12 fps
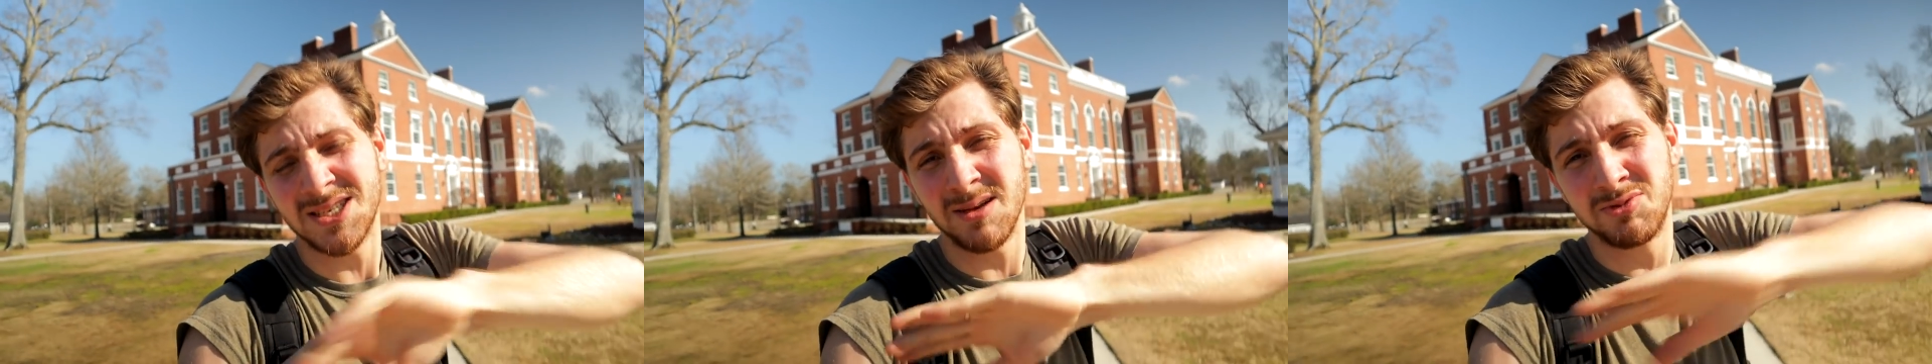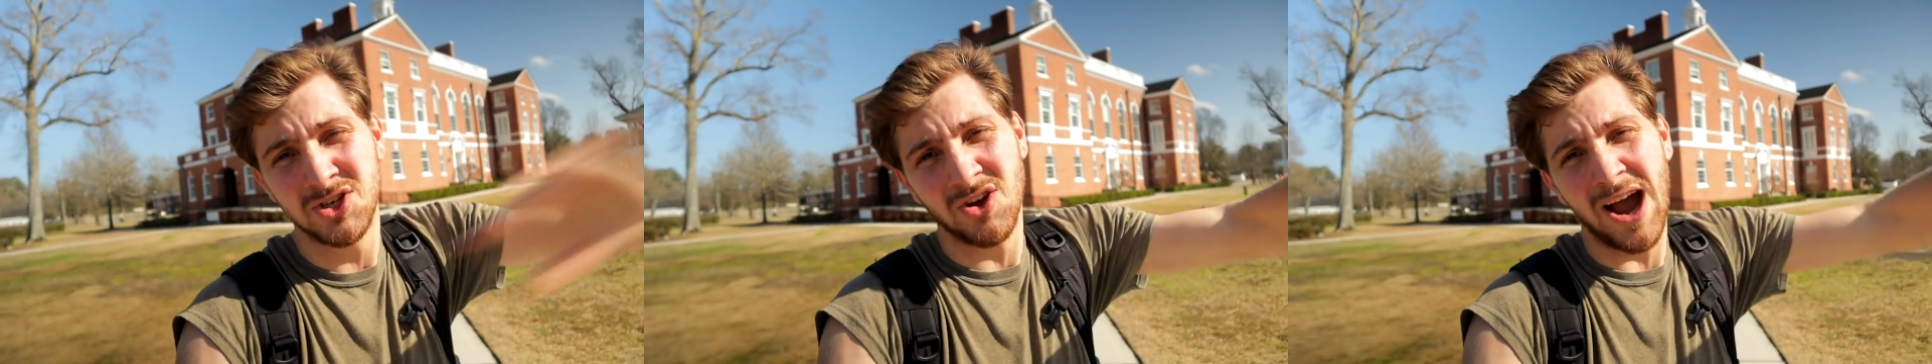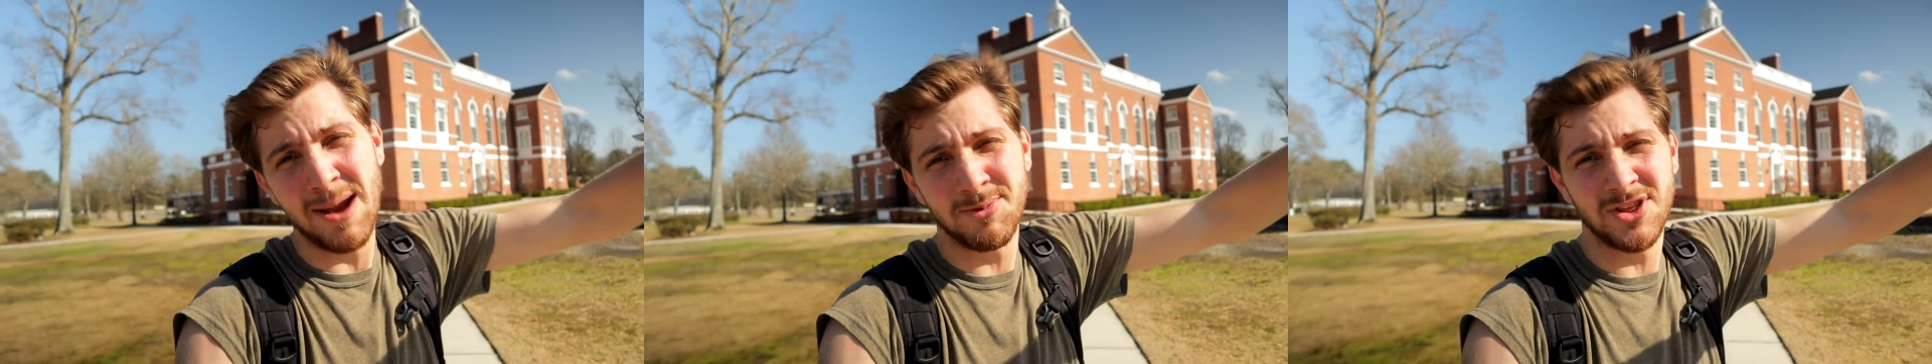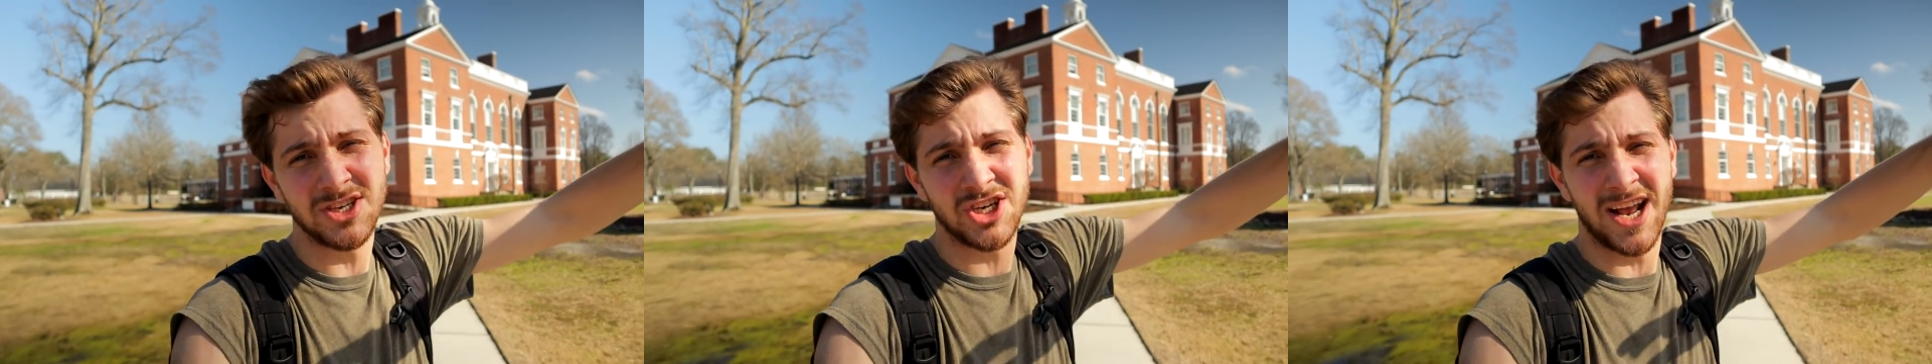subscribe
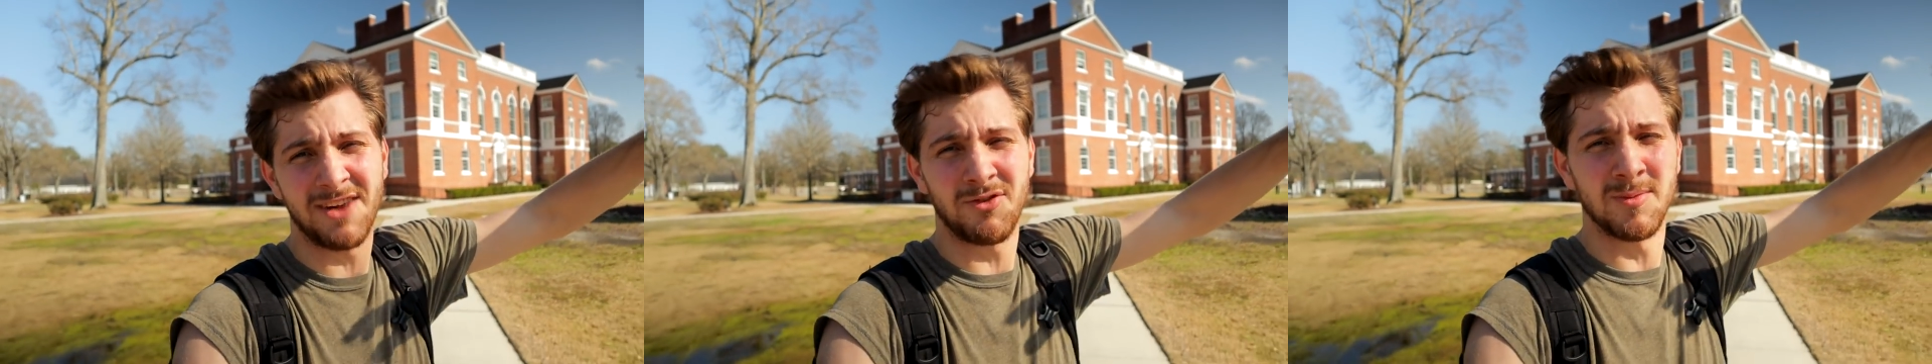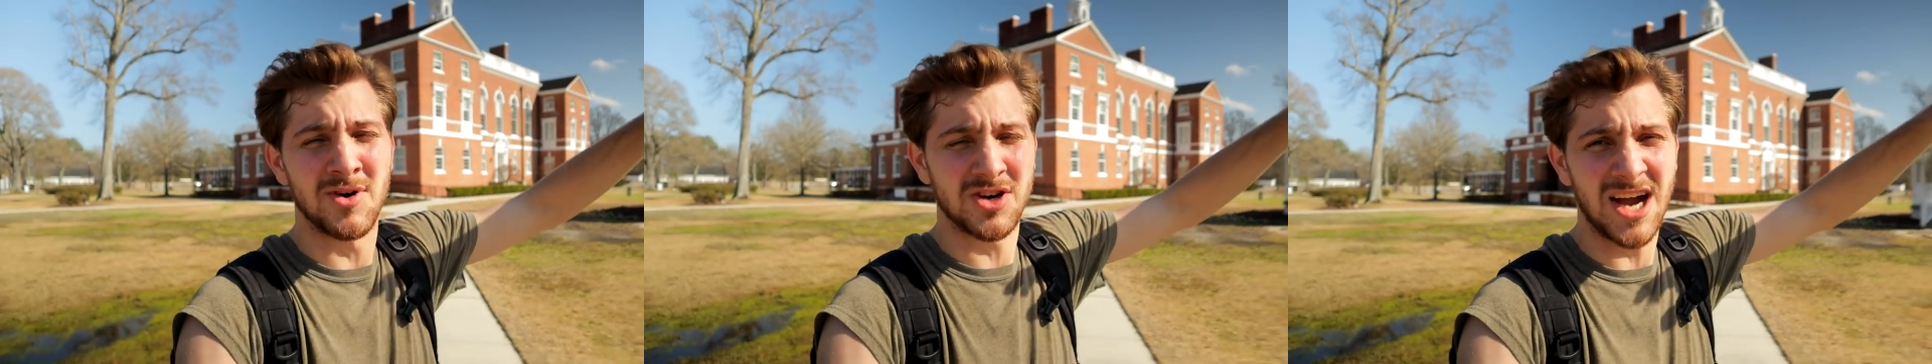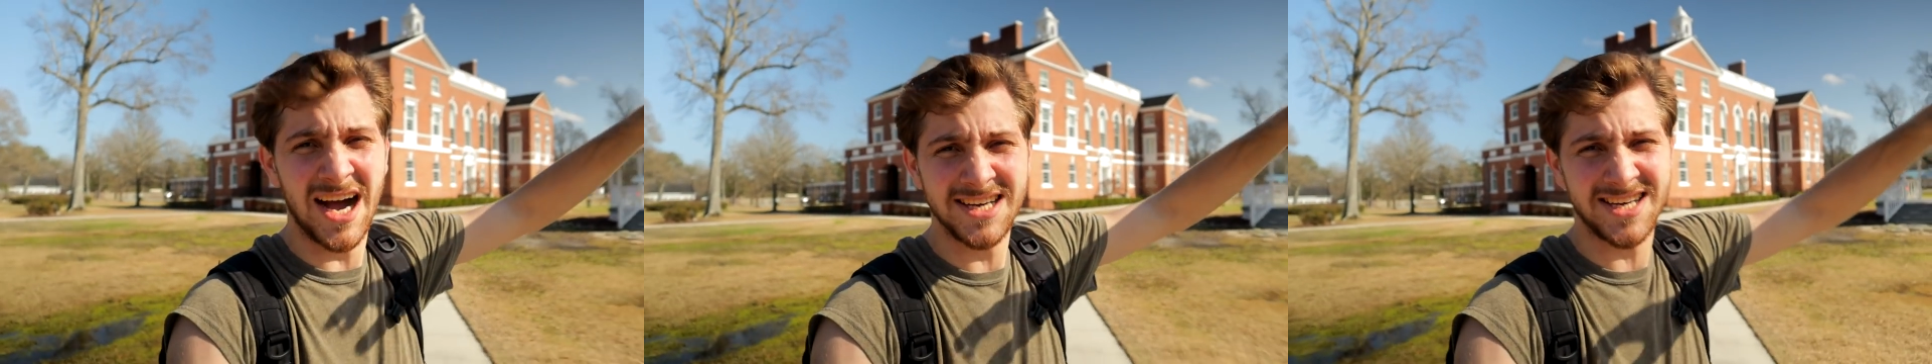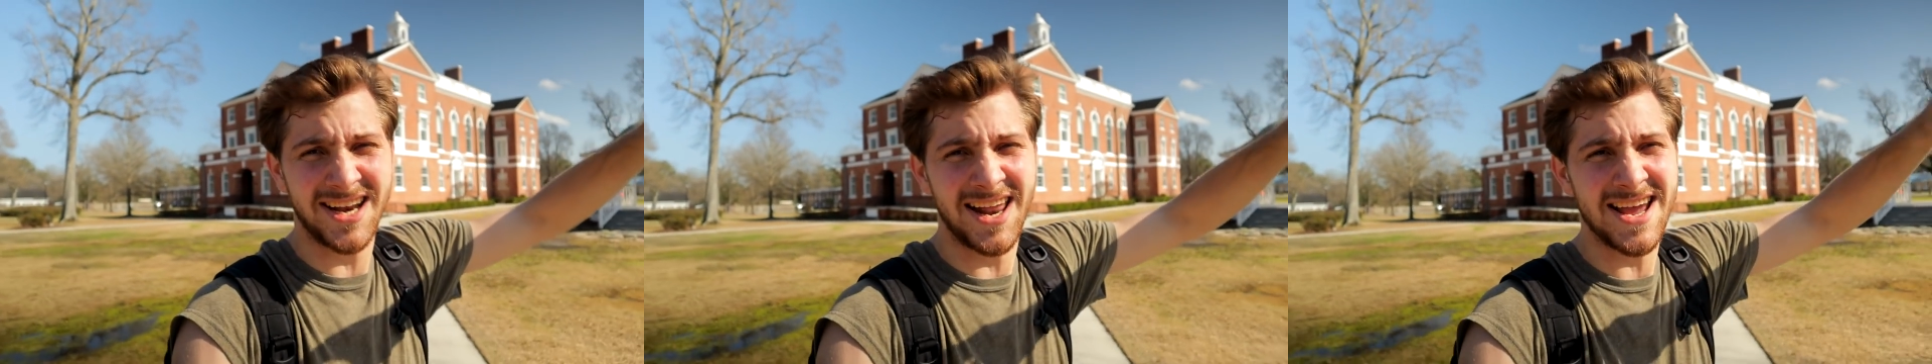to the channel for more
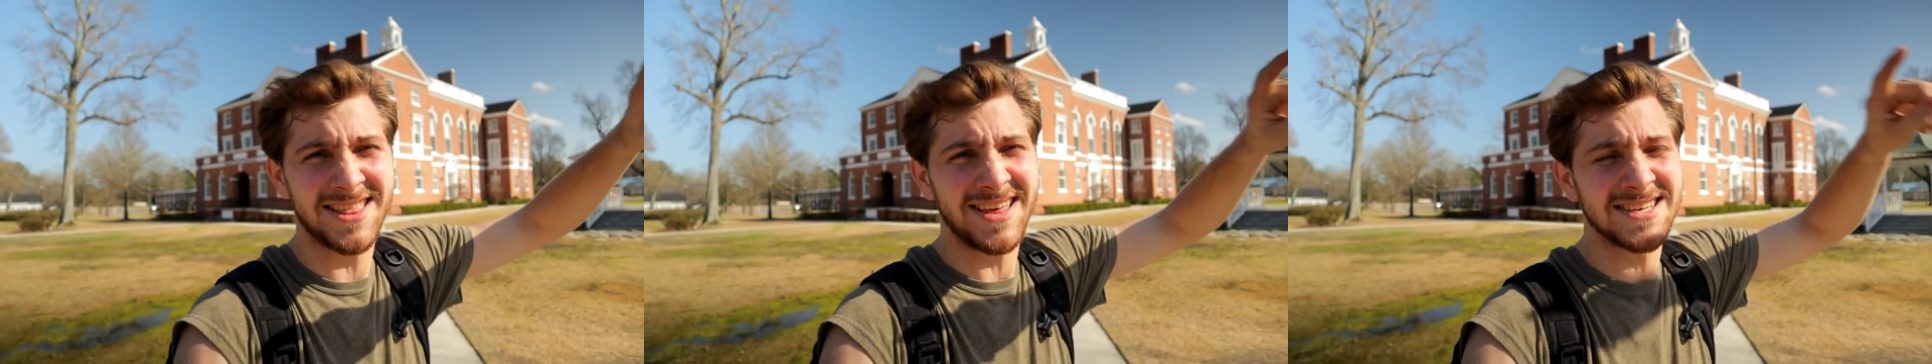content like